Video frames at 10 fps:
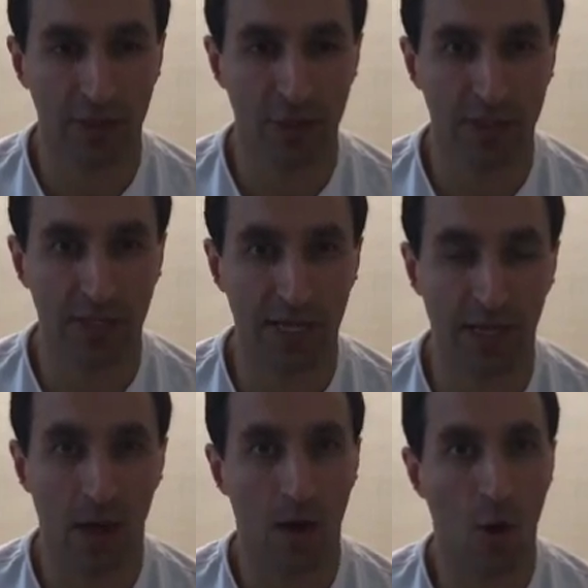just like
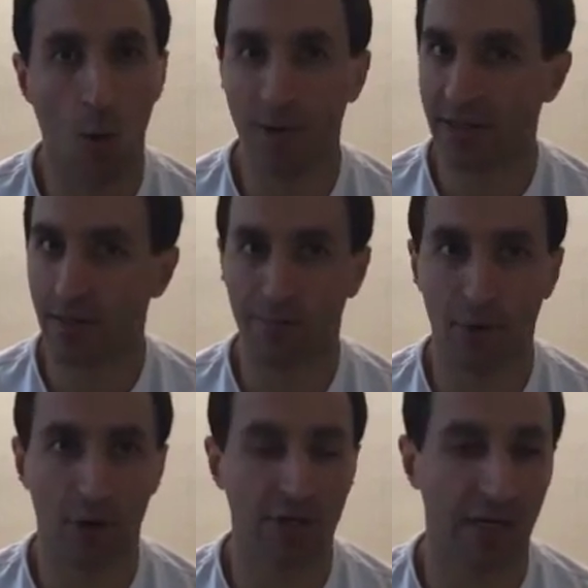opening the
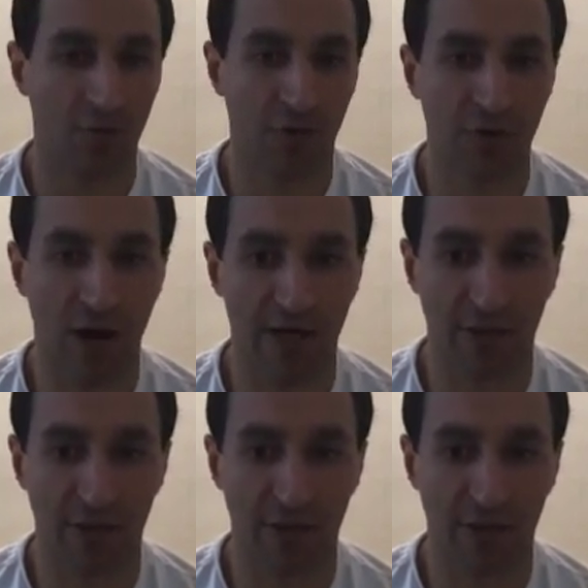book and rewriting